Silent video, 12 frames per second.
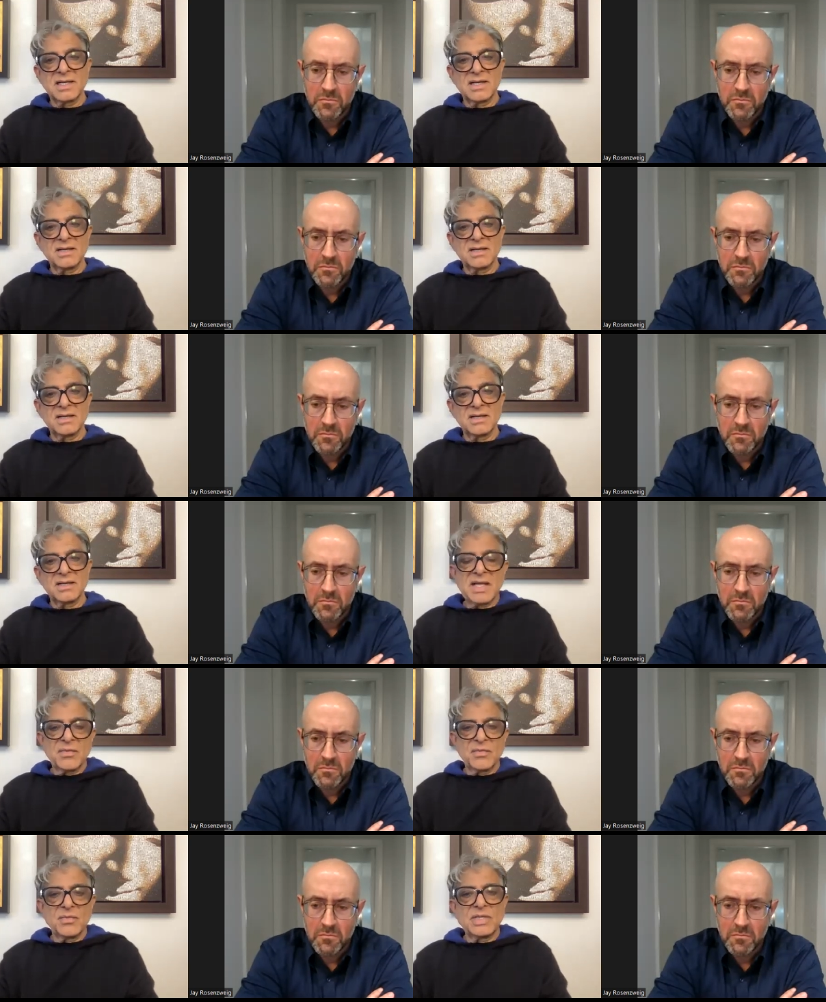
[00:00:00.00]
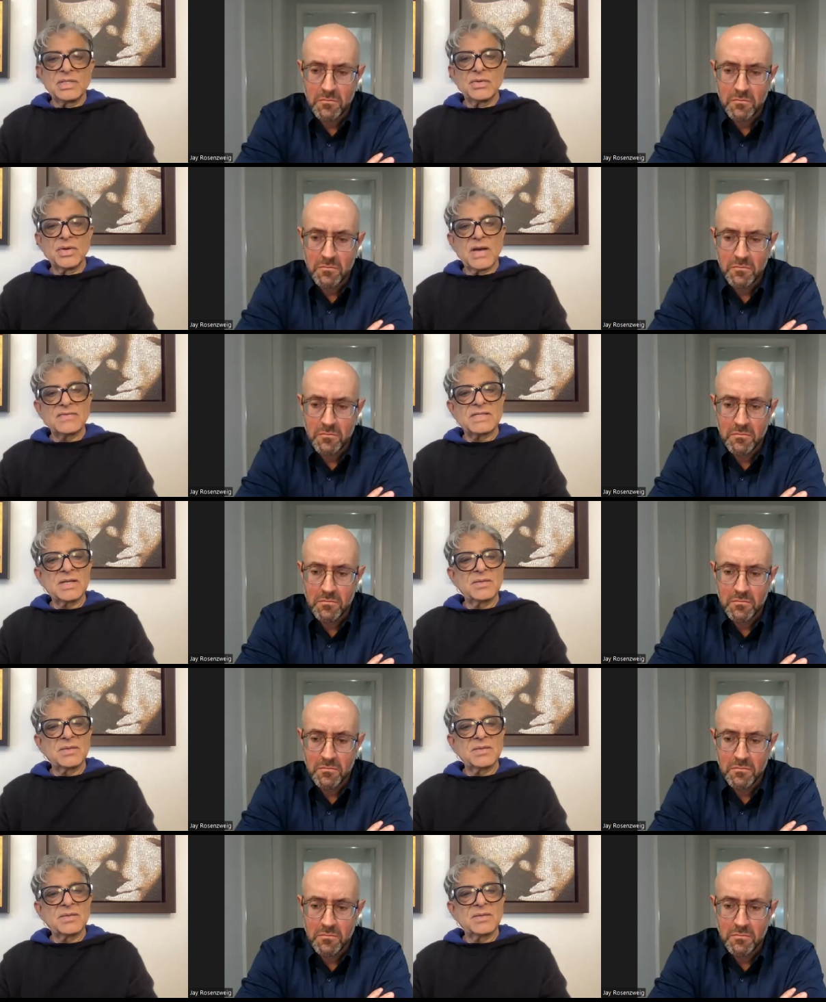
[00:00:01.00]
Speaker 1: uh, we do have
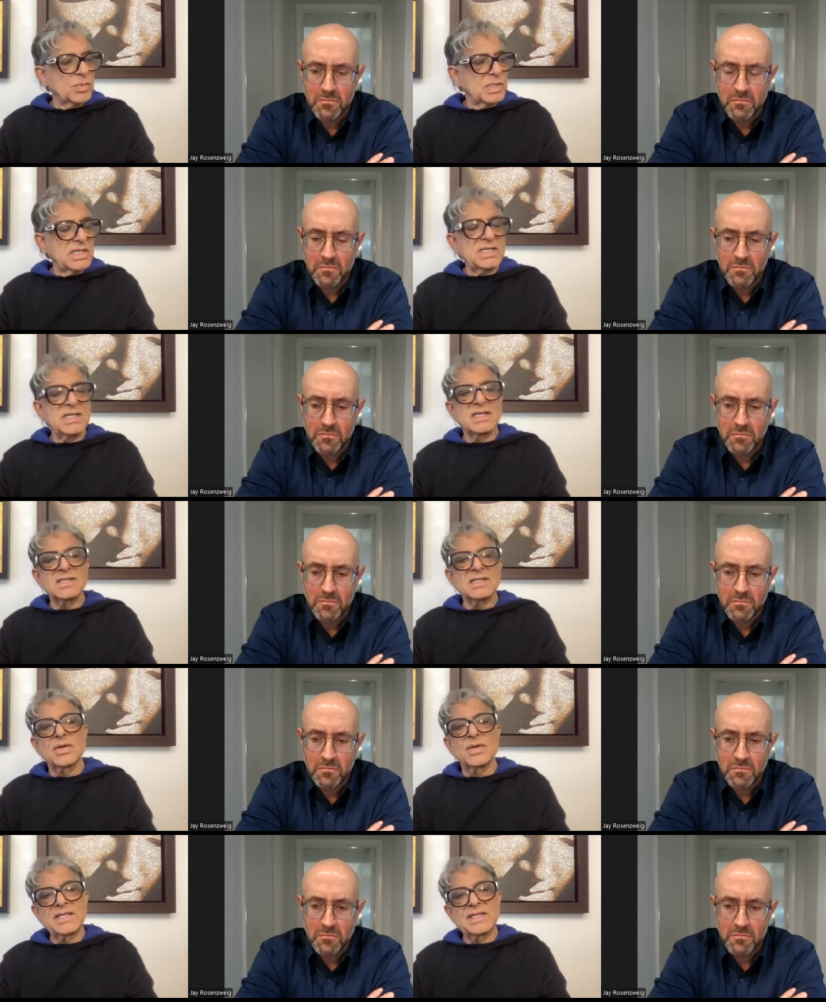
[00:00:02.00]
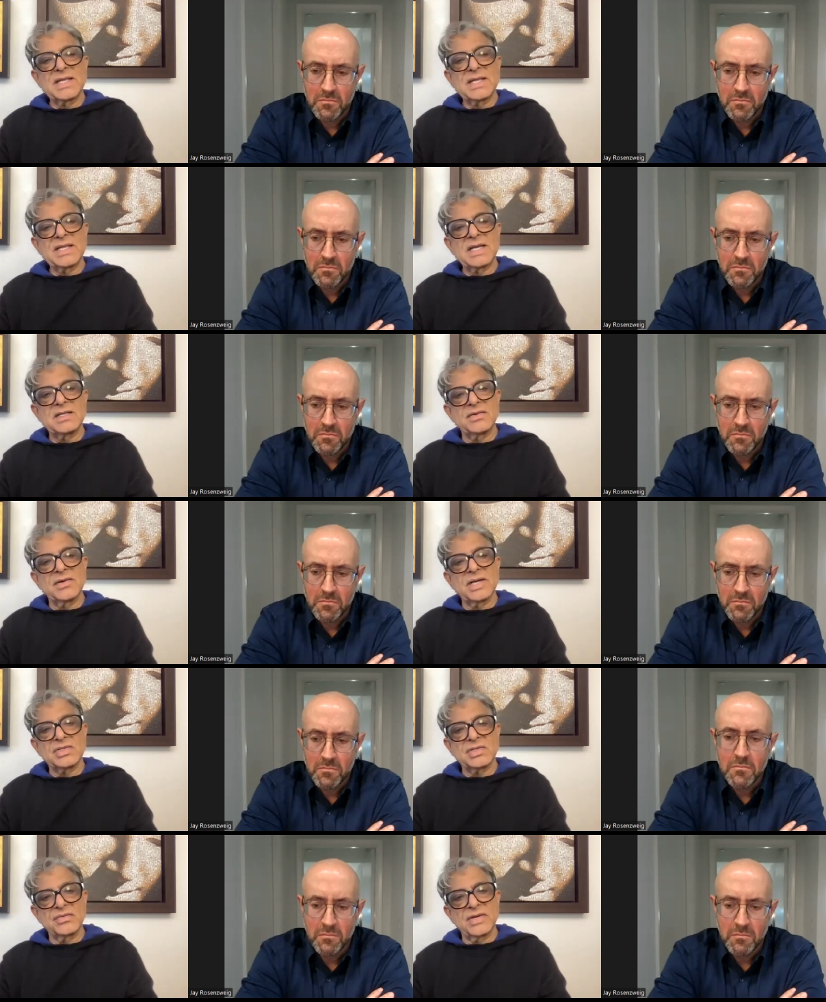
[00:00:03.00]
some global leaders who are moving in that
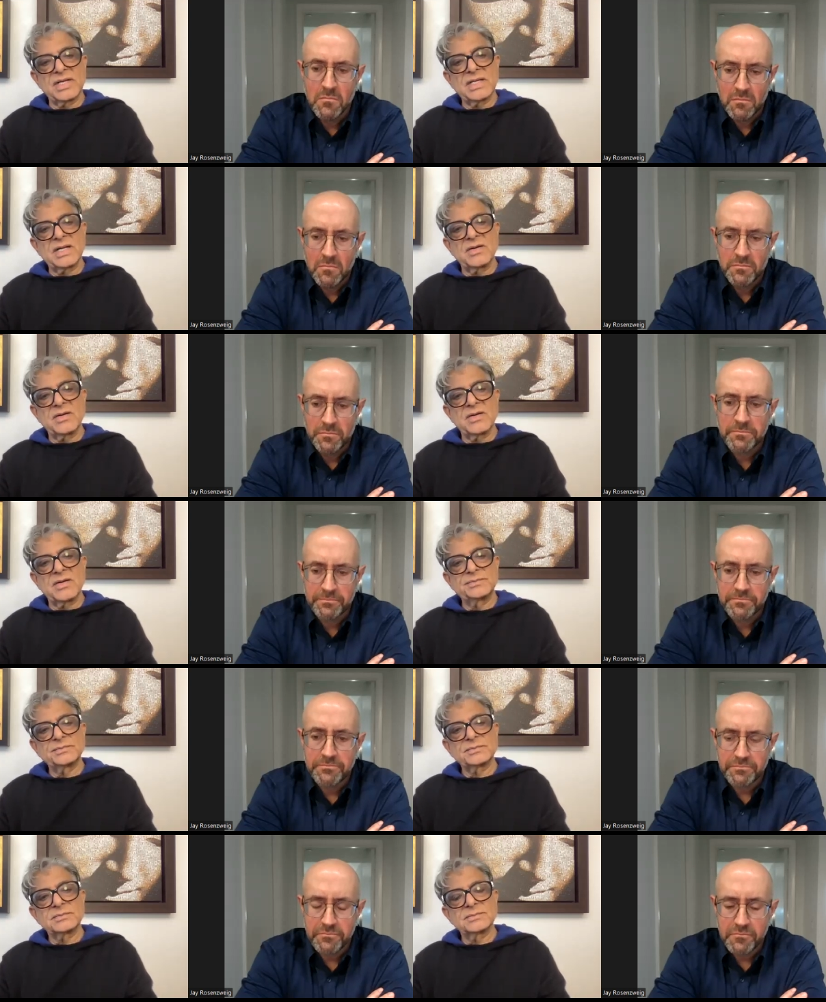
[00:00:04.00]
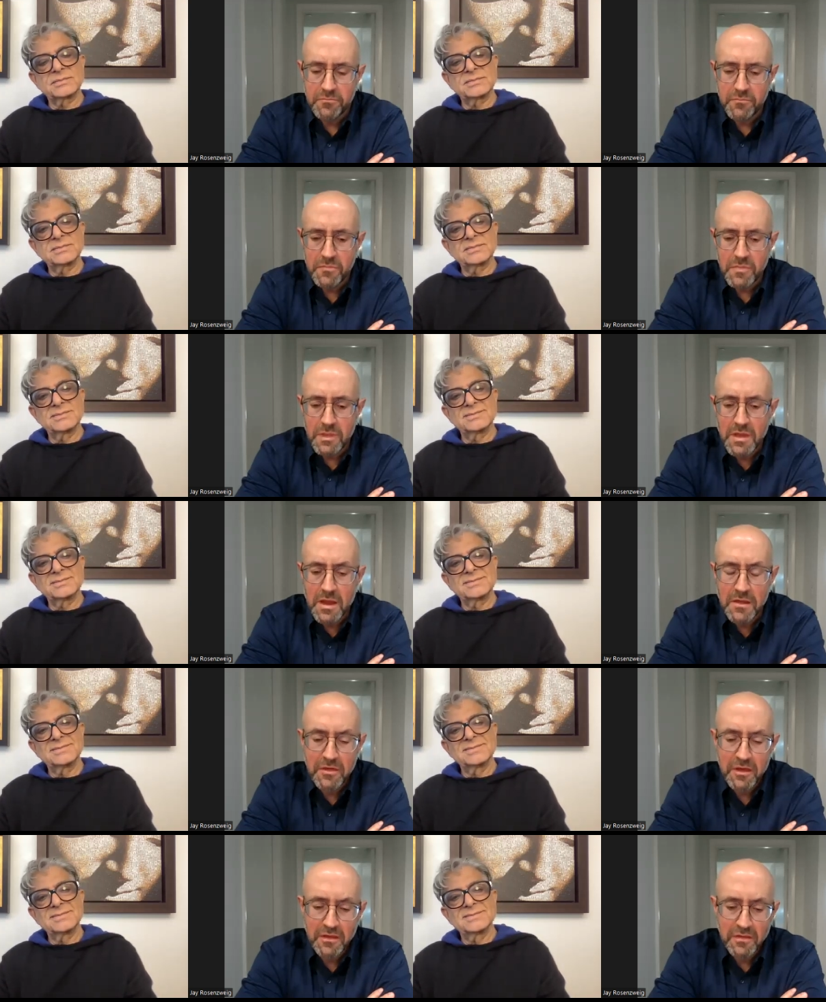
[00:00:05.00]
direction right now.
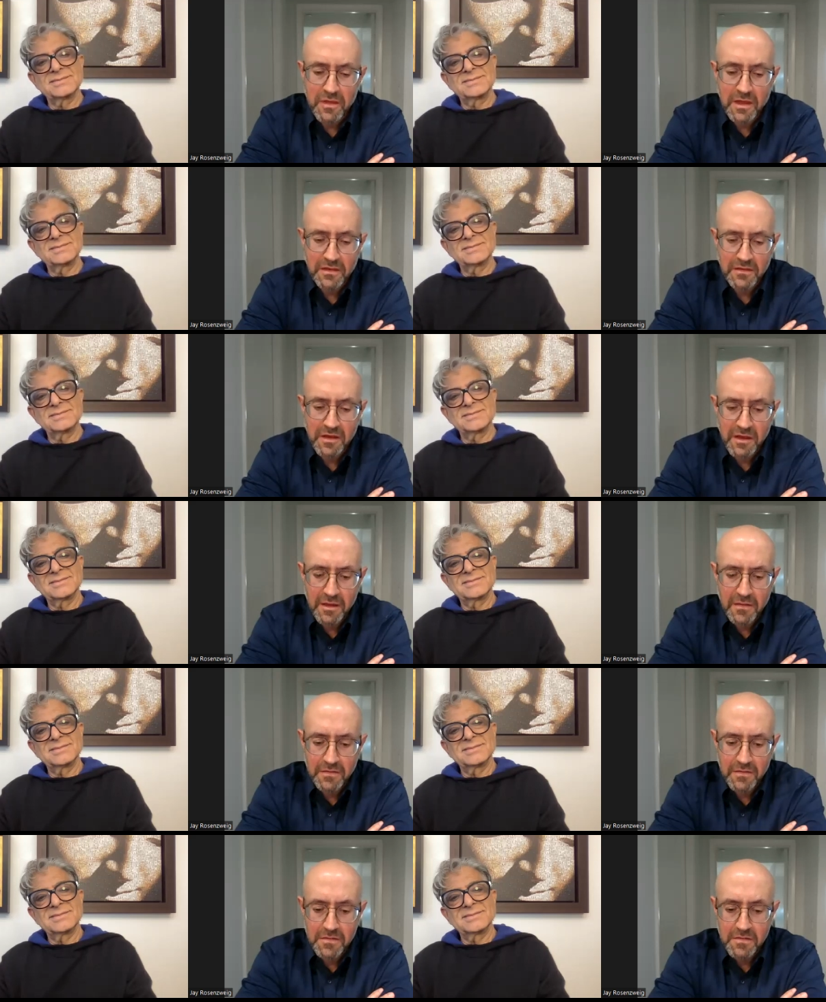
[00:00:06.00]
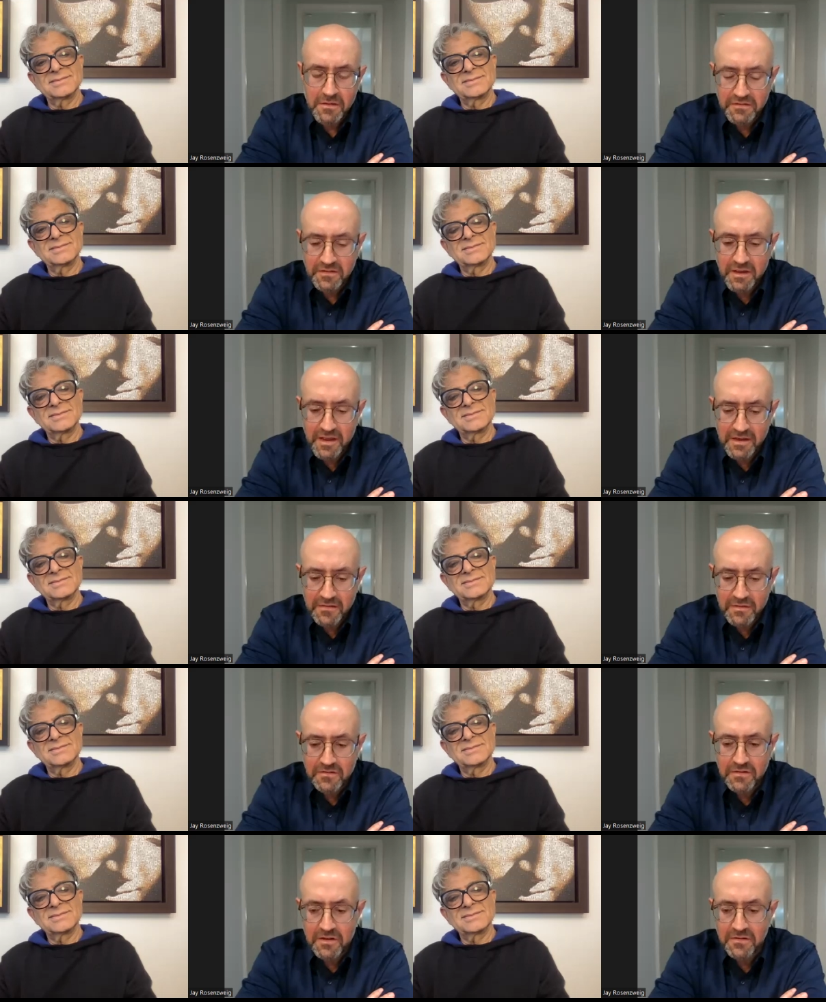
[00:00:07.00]
Speaker 2: I think that uh, this kind
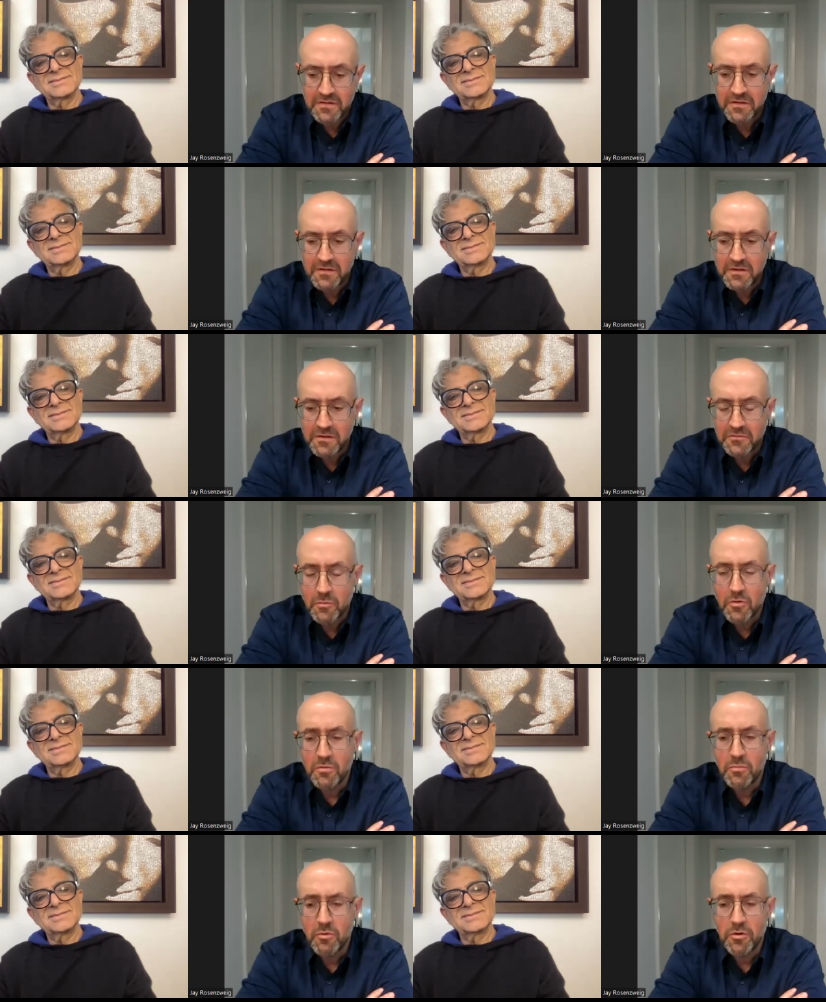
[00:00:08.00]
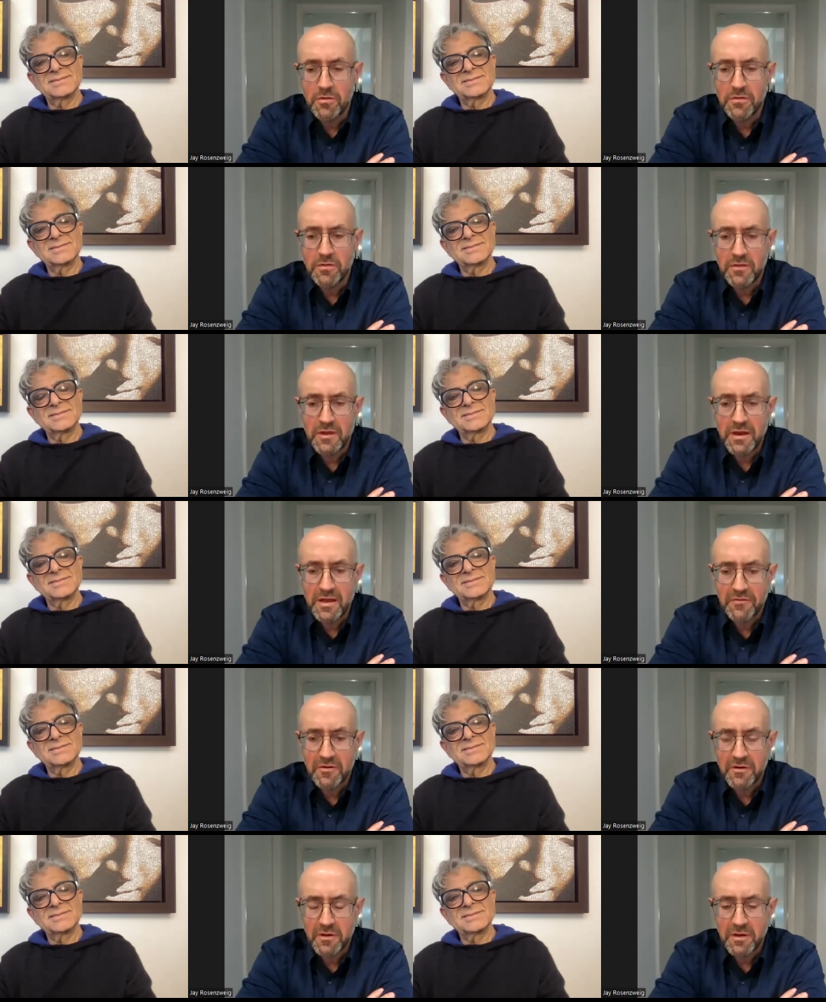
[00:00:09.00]
of discussion is more important than
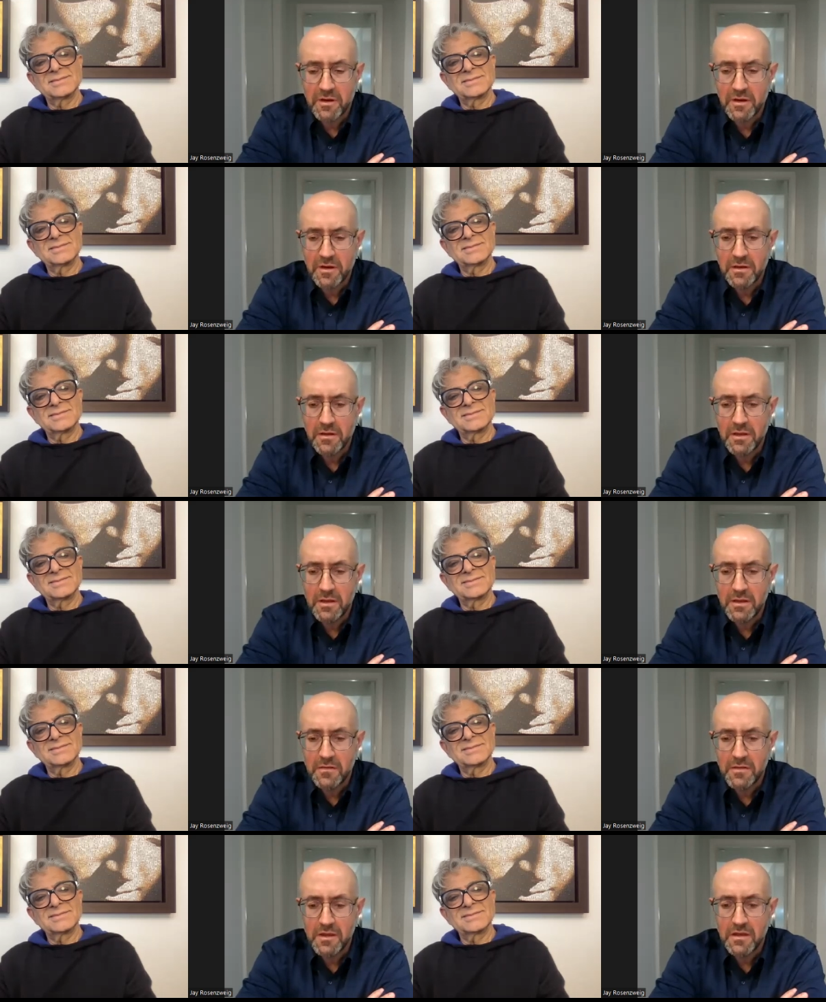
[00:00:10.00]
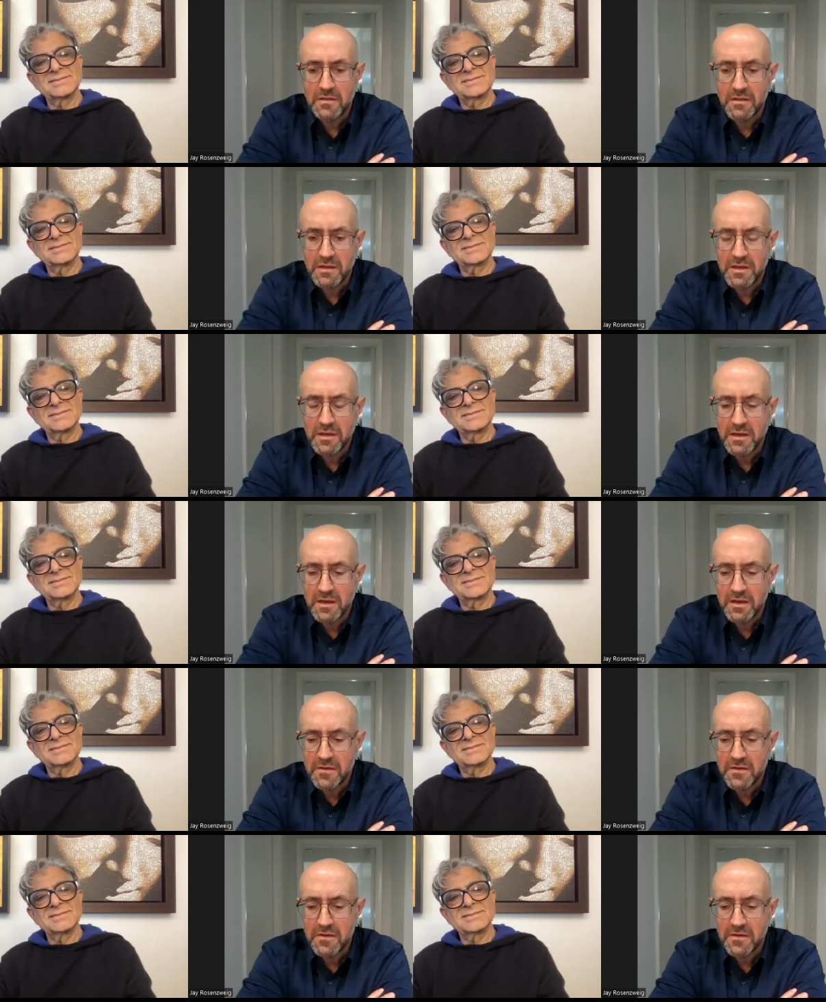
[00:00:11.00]
ever. Uh, and the idea